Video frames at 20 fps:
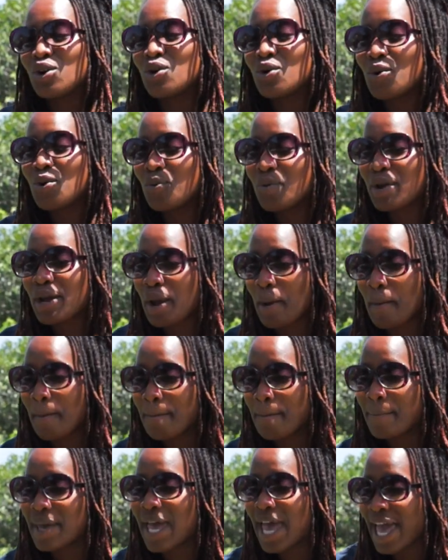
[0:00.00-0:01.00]
So we're
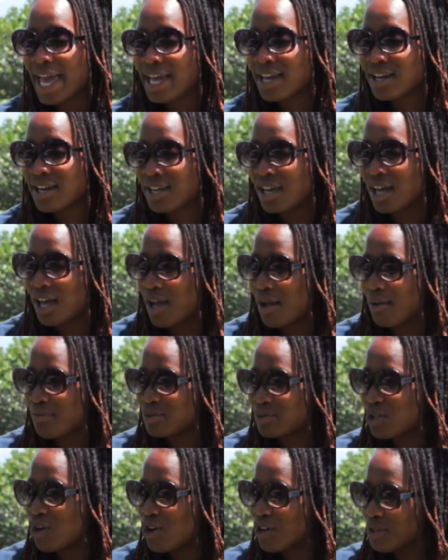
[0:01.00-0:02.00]
back
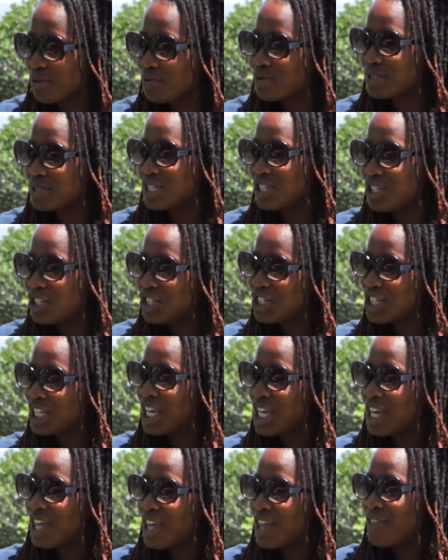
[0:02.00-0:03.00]
um, talking with
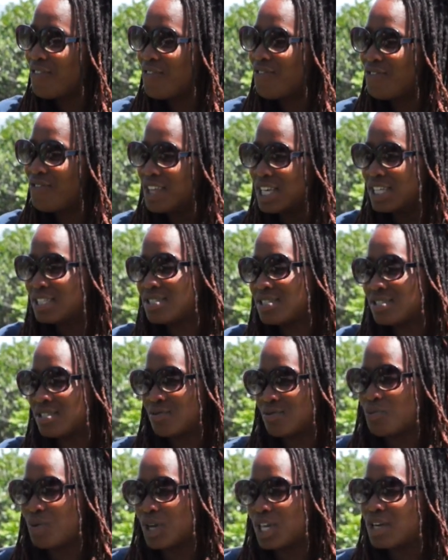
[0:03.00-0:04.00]
Tessia, and
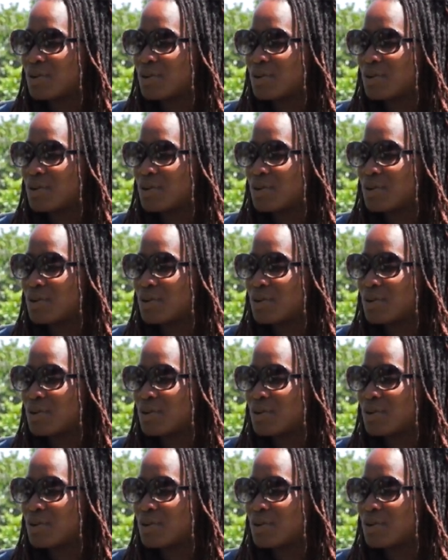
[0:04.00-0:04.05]
this